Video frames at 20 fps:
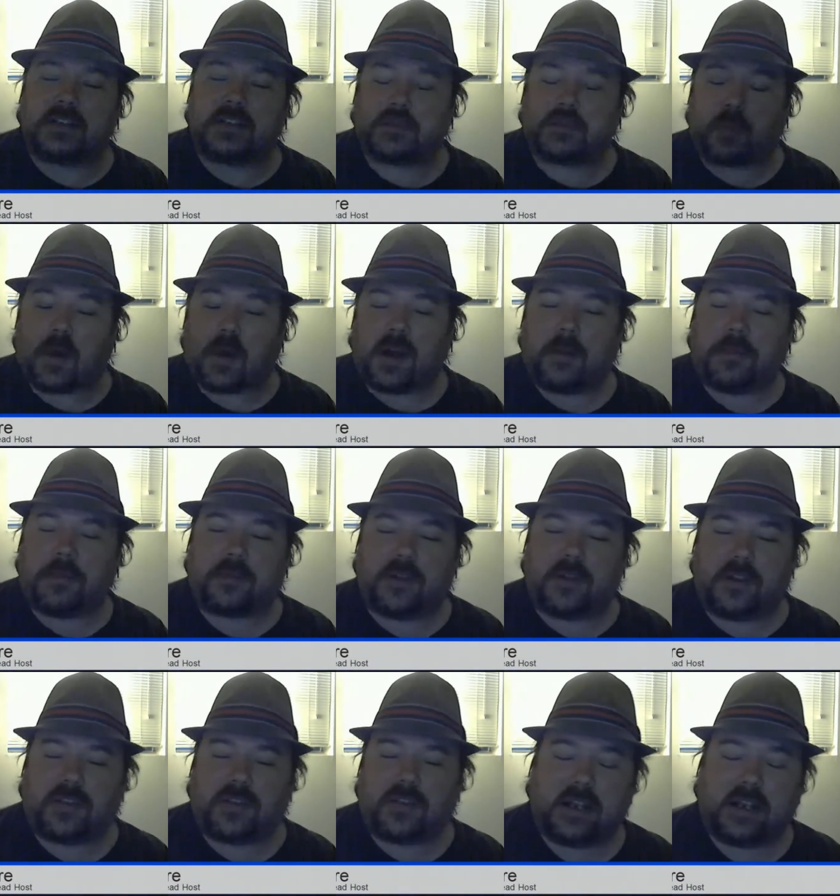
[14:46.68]
brought up
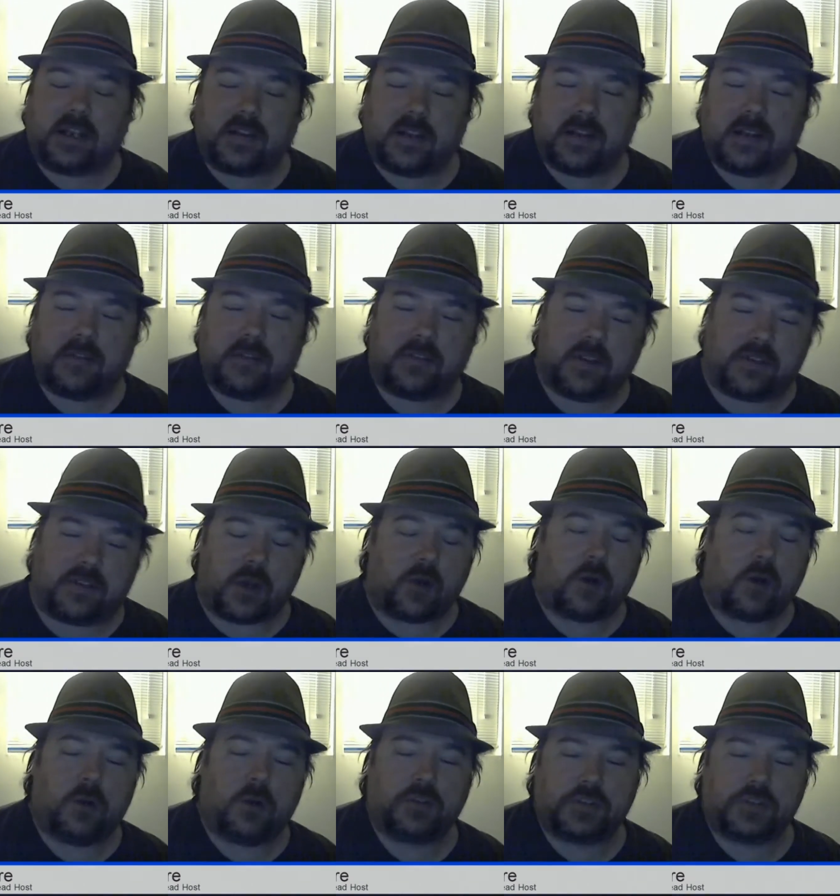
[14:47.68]
the thing that
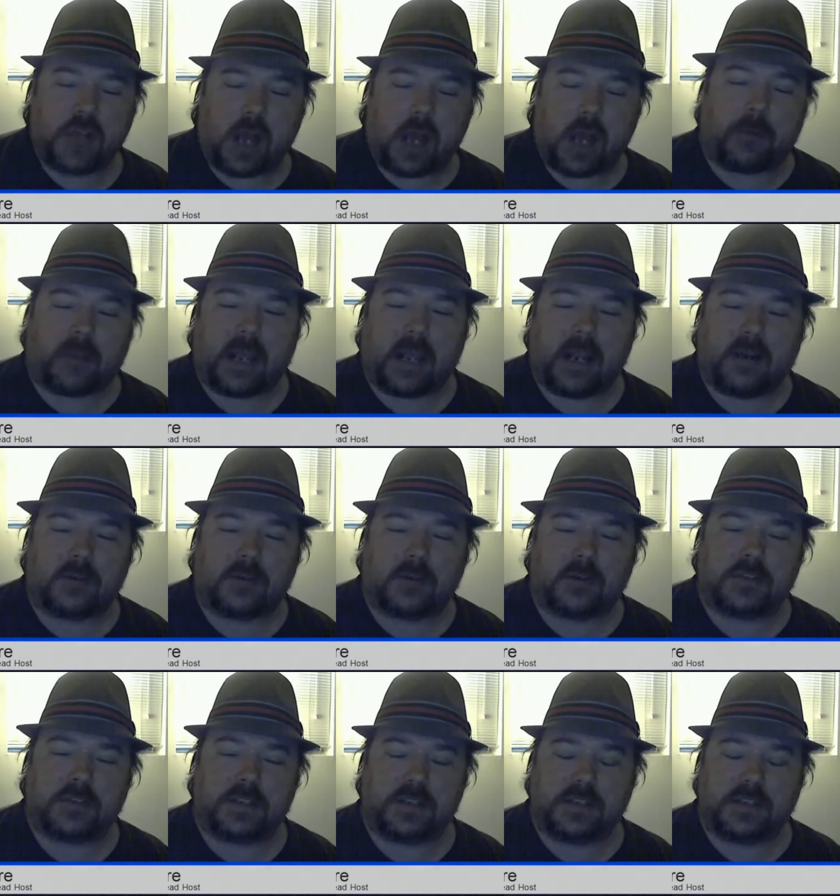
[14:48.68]
there are
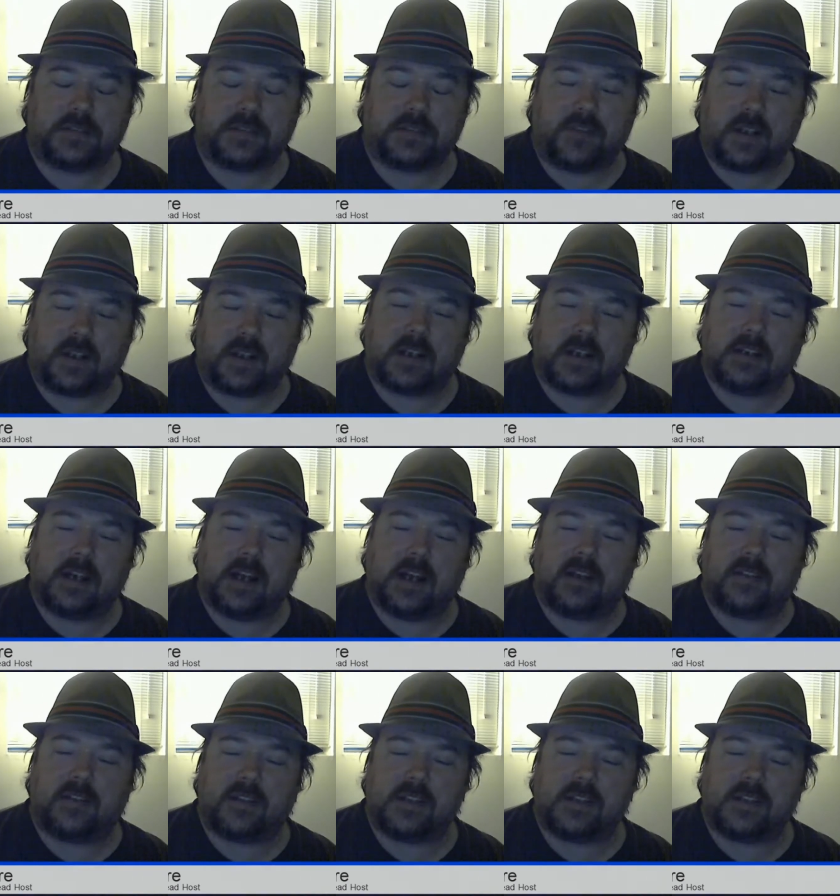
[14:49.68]
doppelgangers in this fucking
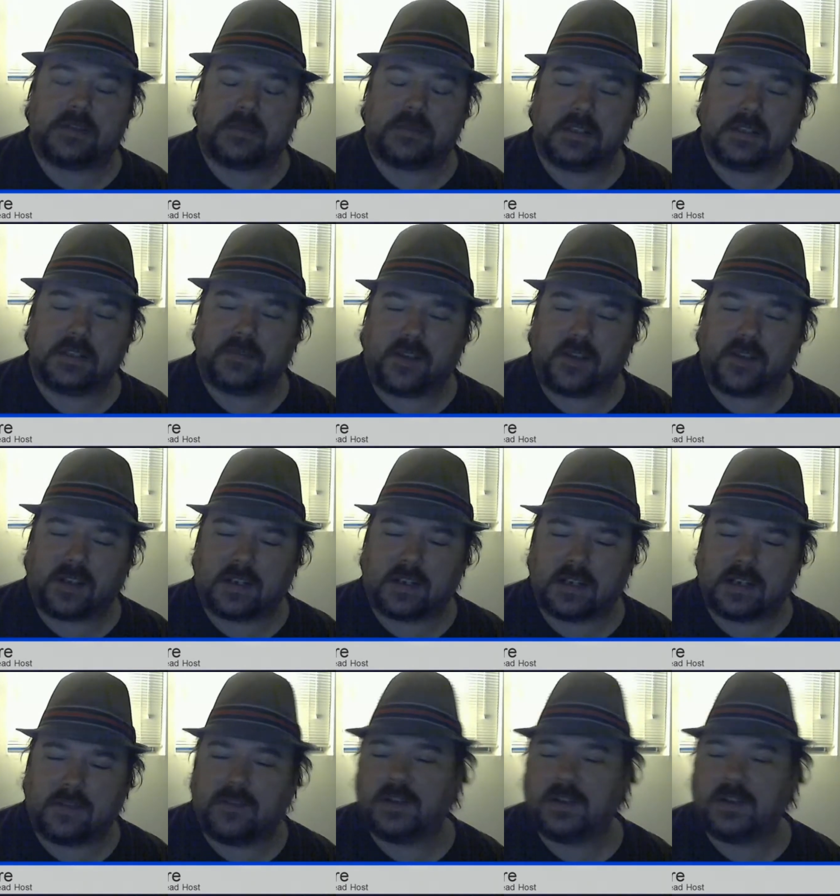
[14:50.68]
this fucking TV